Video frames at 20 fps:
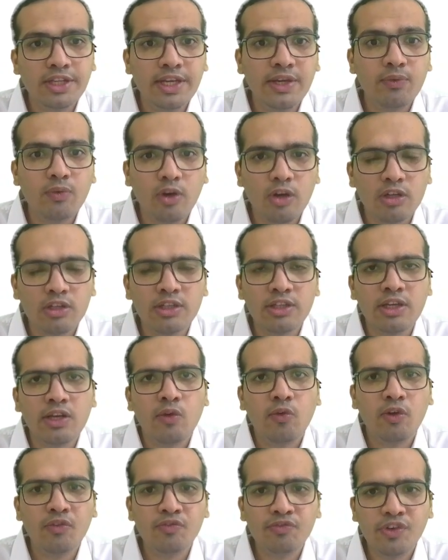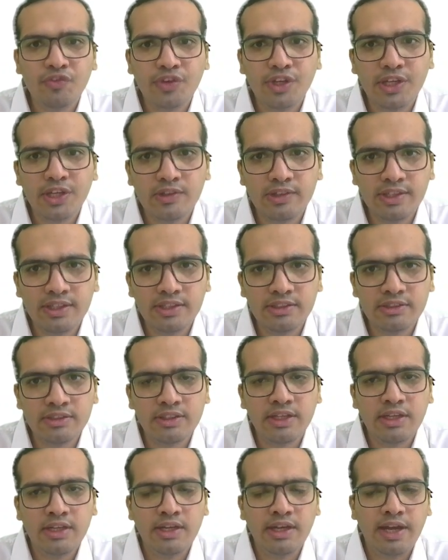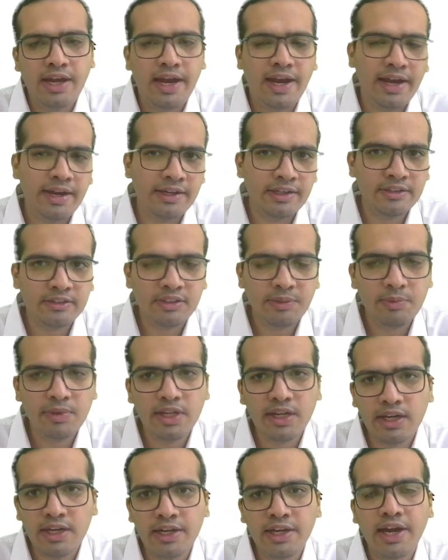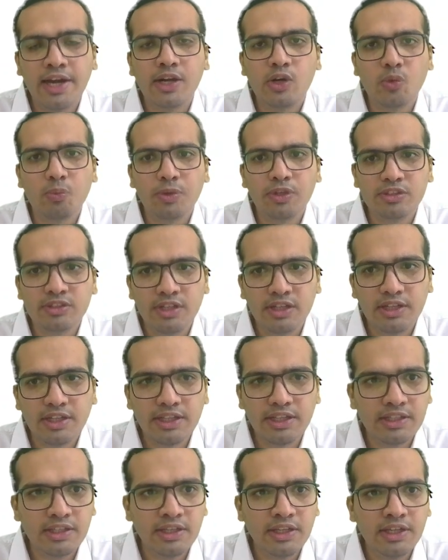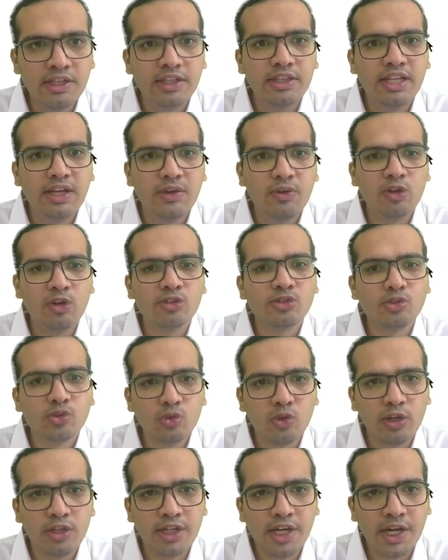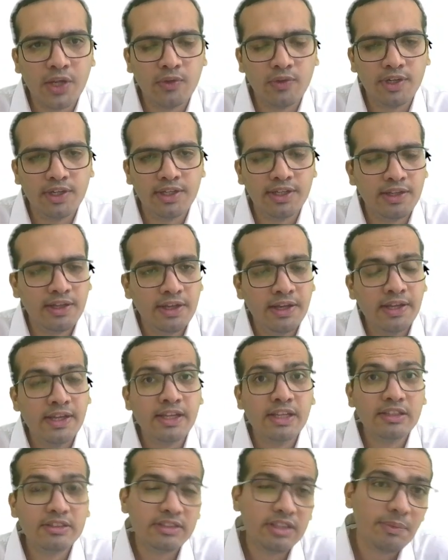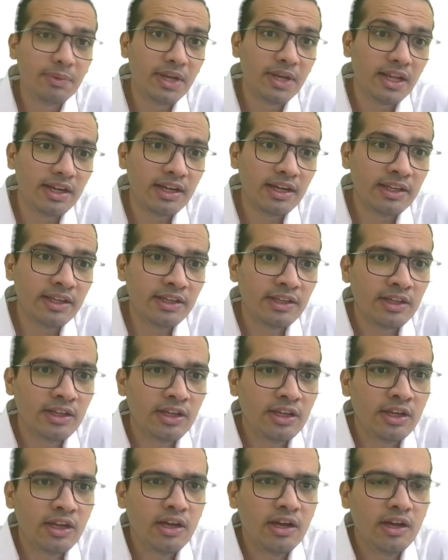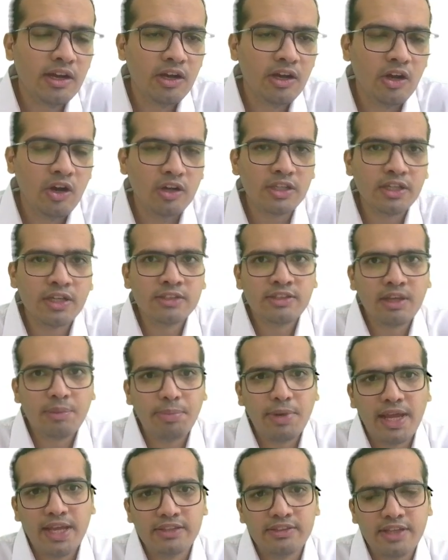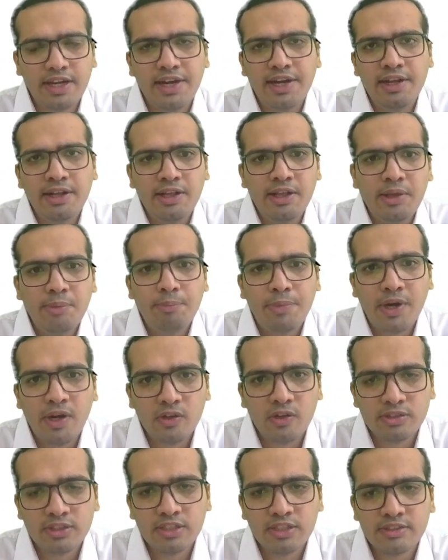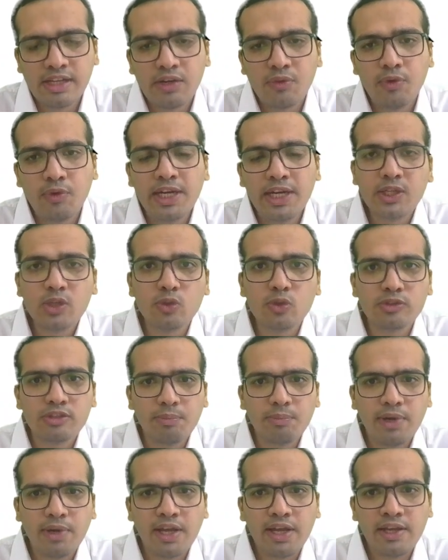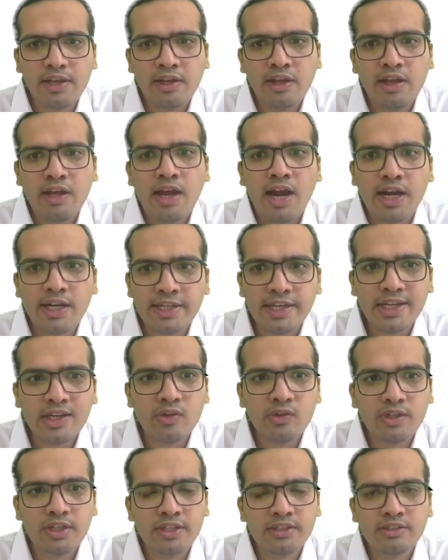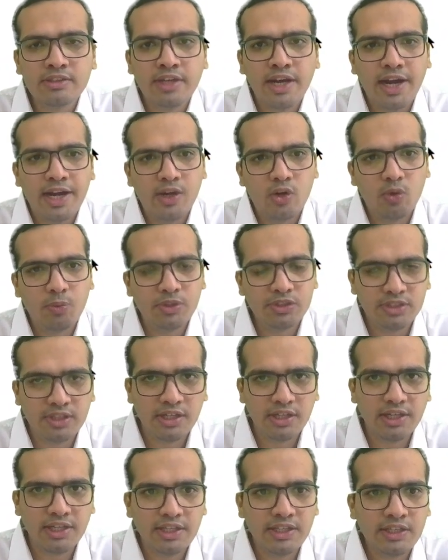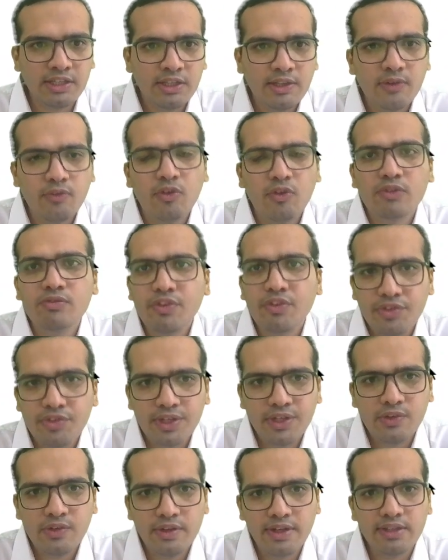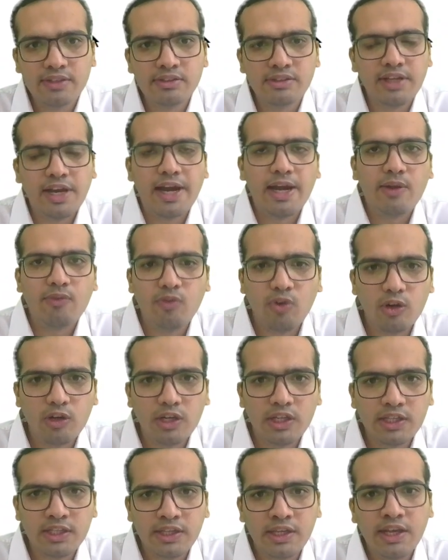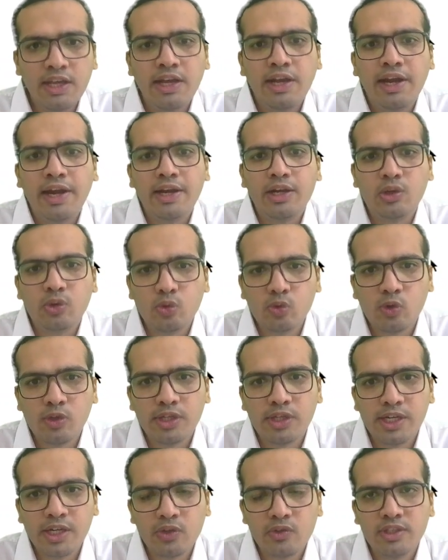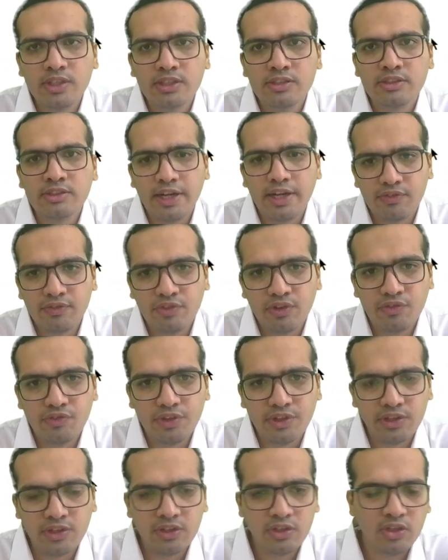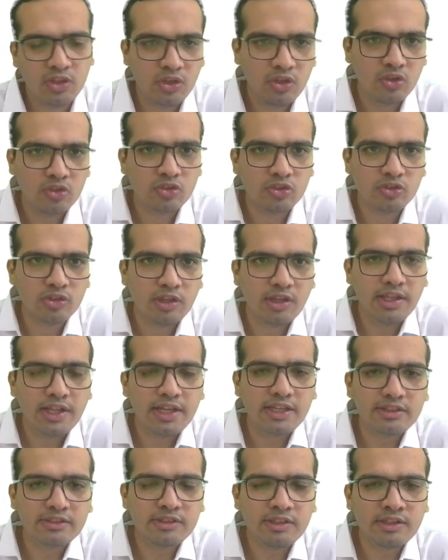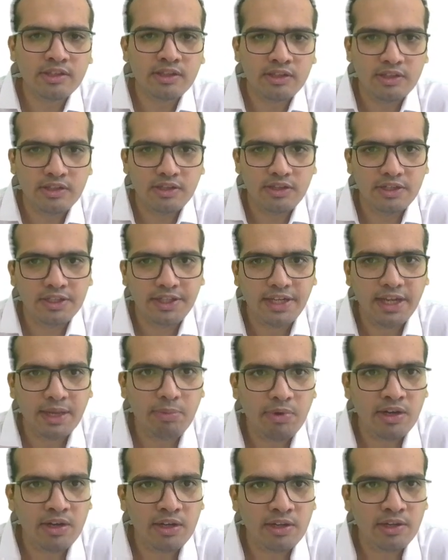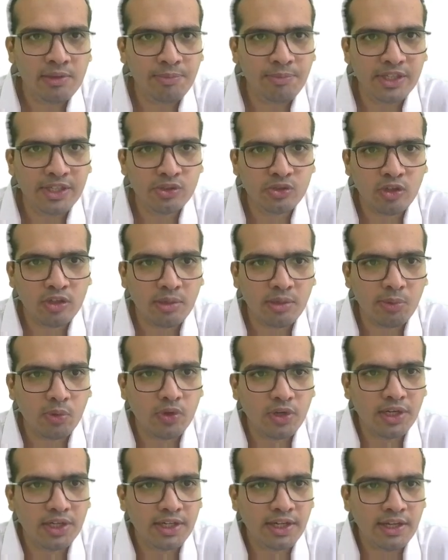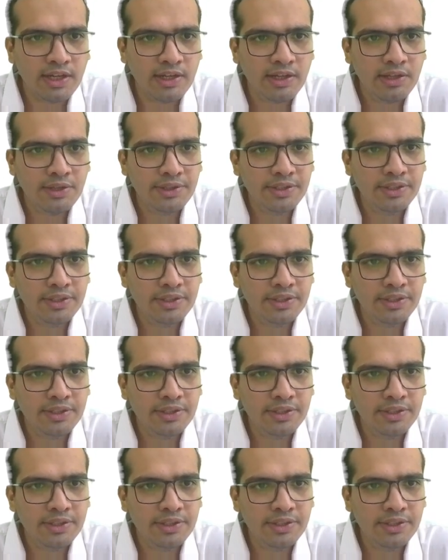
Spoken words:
want 150 units, and similarly at rupees 30 they wants 200 unit. Similarly, on the supply side, producers are willing to supply 100 units at rupees 30, 150 units at 40, and 200 units at 50. So here is a table based on our data.